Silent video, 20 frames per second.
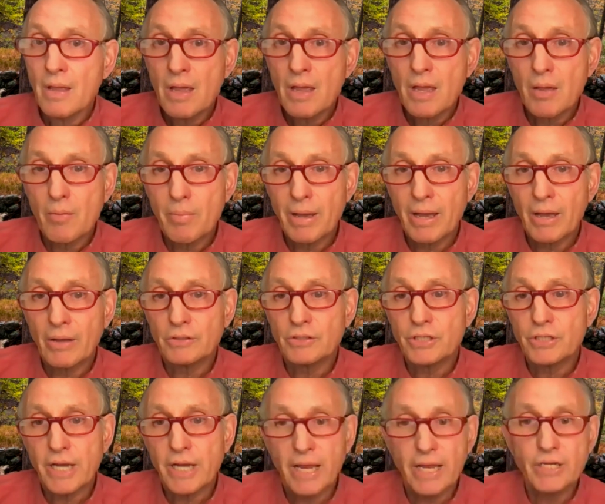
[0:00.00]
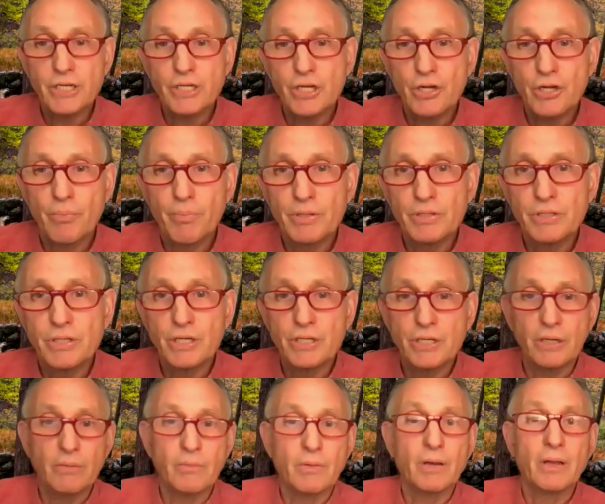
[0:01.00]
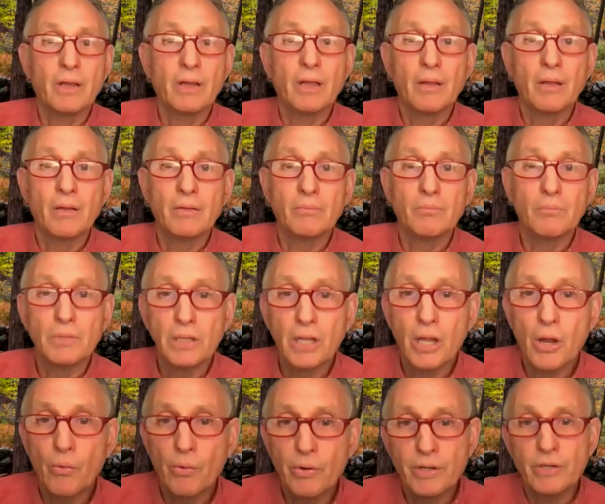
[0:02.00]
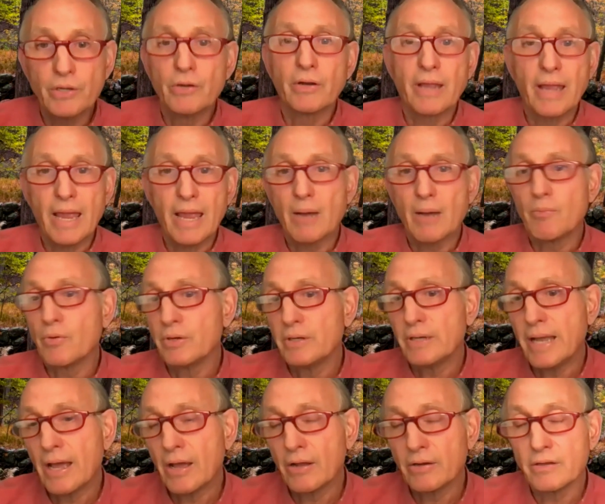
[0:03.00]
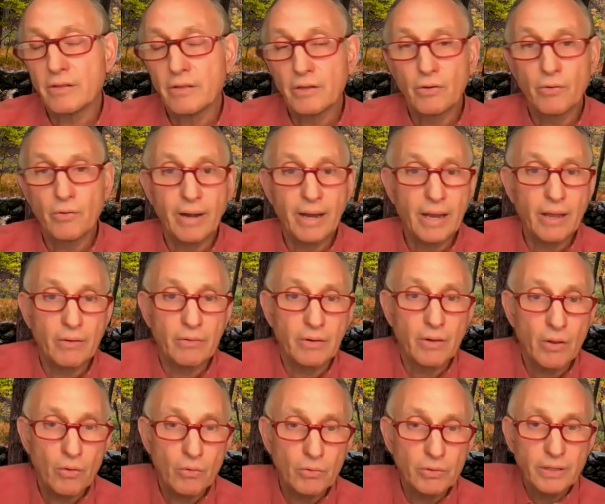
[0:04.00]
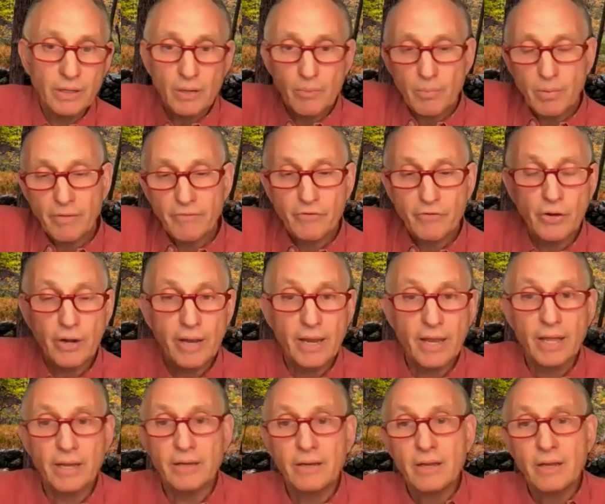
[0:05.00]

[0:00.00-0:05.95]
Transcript: about changing your position, uh, lowering your camera down to the ground, holding it above your head,